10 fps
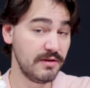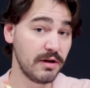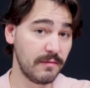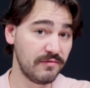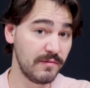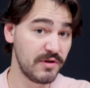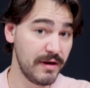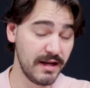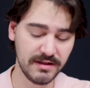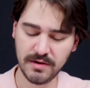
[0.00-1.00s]
still come from
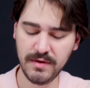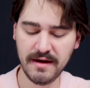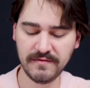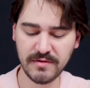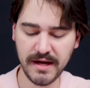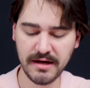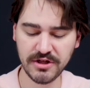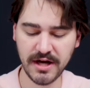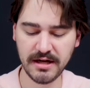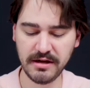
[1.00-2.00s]
Japan. So we have Japan and
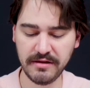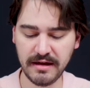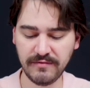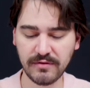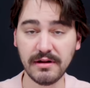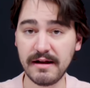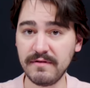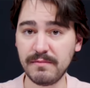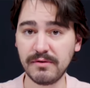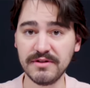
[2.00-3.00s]
China to thank for a lot of
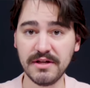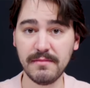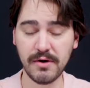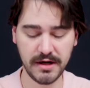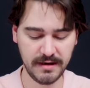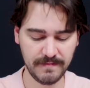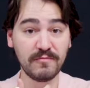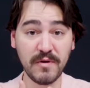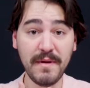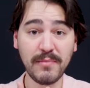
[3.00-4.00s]
the pearls on the market.
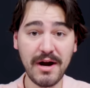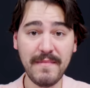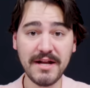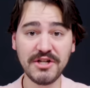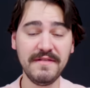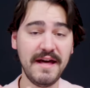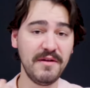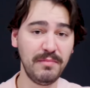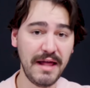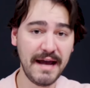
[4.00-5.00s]
Remember I mentioned that
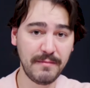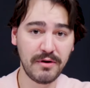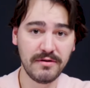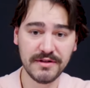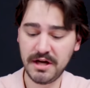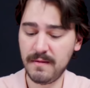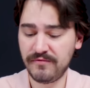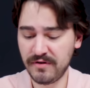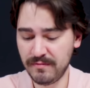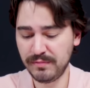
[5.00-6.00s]
the black pearls come
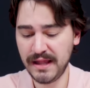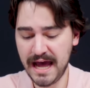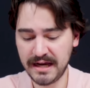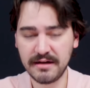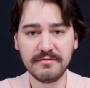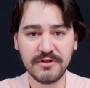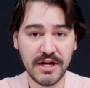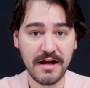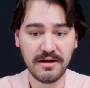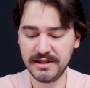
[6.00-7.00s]
from black
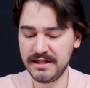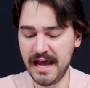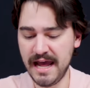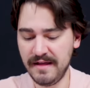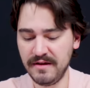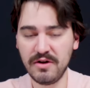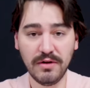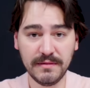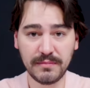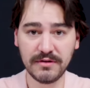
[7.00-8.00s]
shells and the
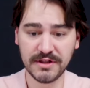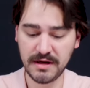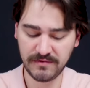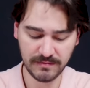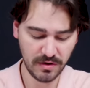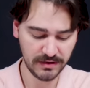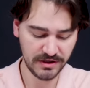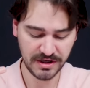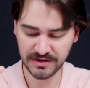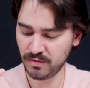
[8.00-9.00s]
golden pearls come from golden
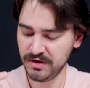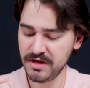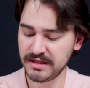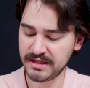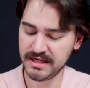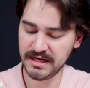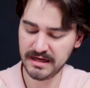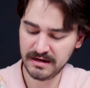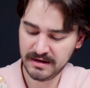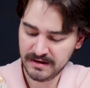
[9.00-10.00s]
shells. Well, you can
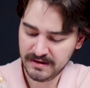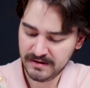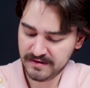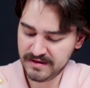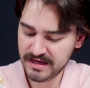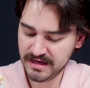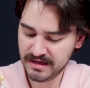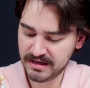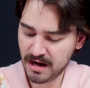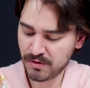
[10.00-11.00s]
see the
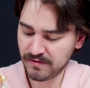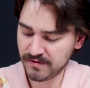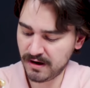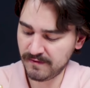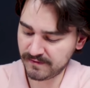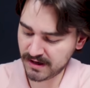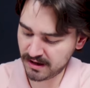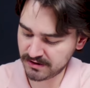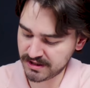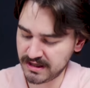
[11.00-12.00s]
number of
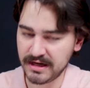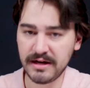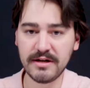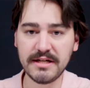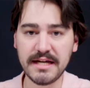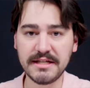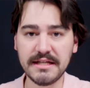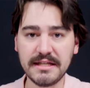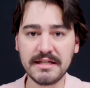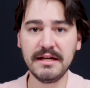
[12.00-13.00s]
colors and
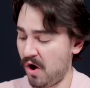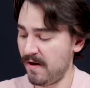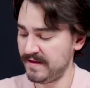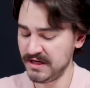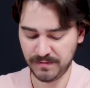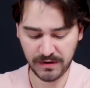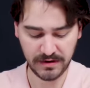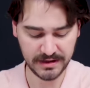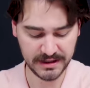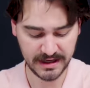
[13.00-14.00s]
iridescence on these
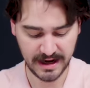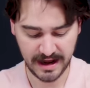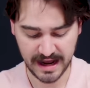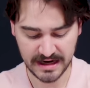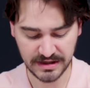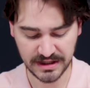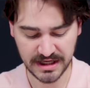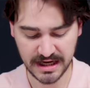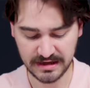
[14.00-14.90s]
pearls, and you see